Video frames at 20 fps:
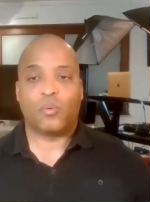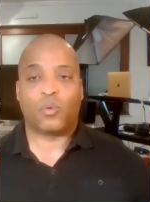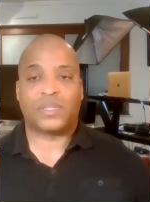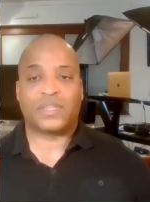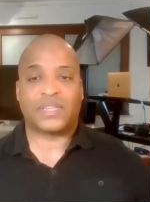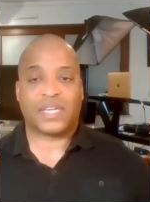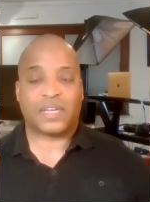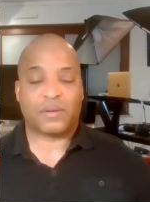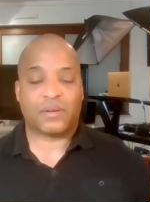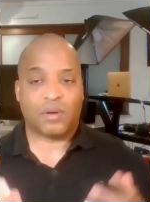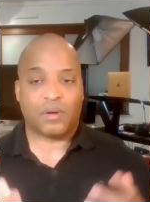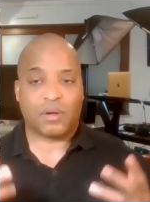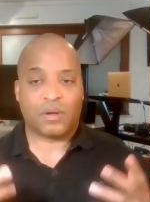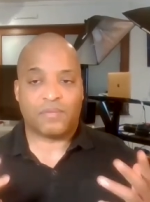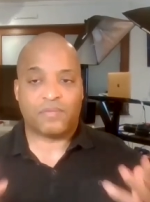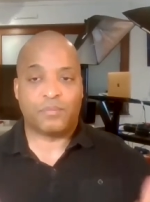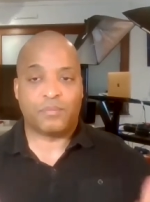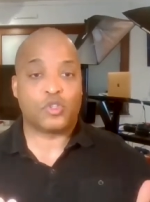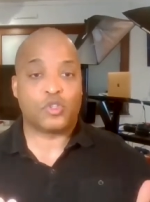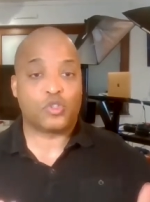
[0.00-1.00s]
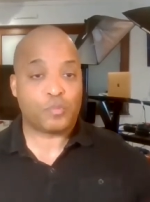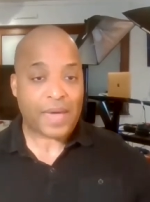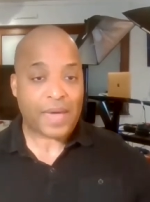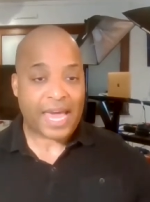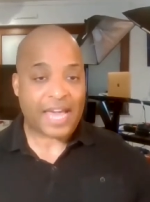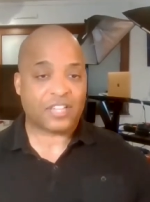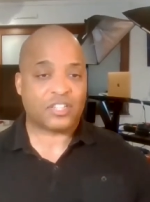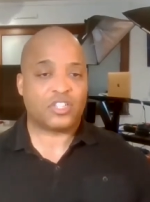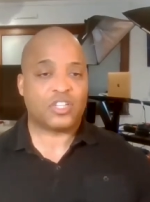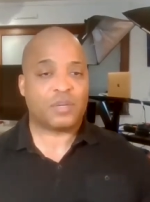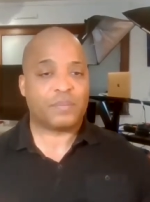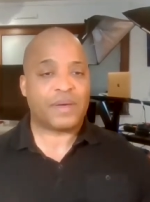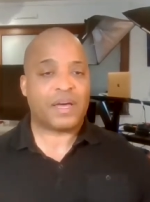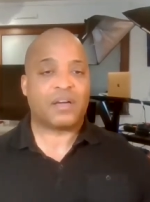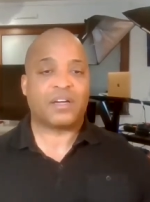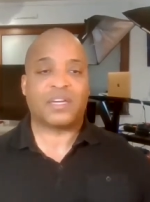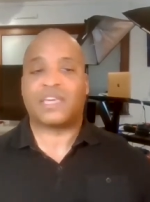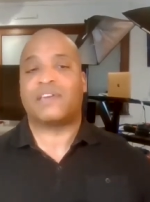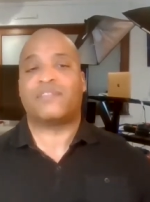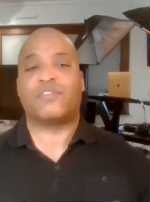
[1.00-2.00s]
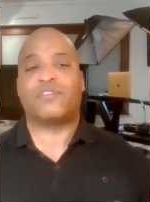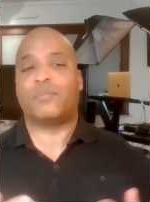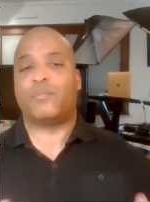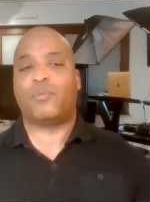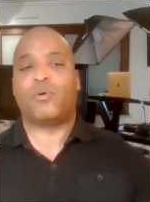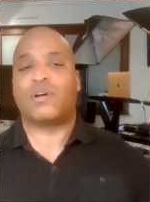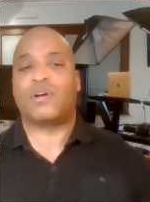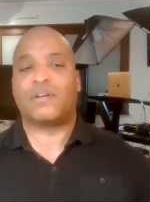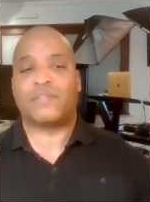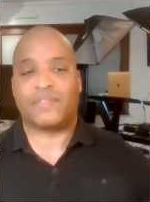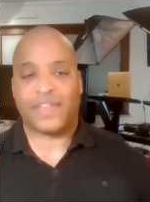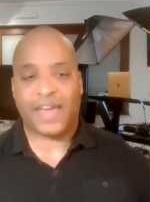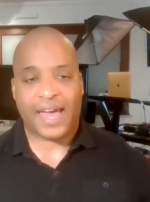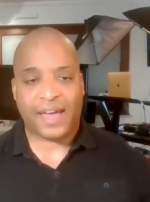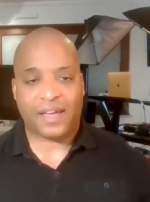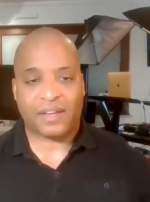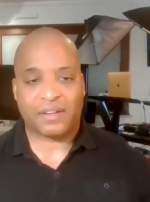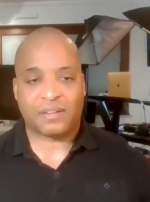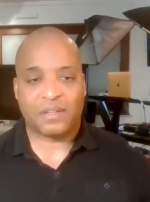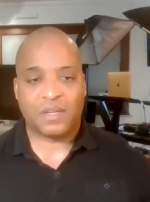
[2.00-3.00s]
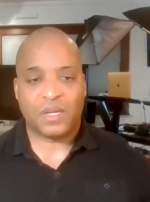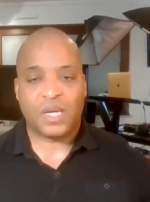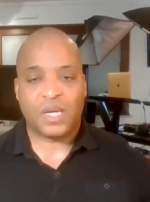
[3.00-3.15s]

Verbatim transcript: what they are most passionate about, give them more of that,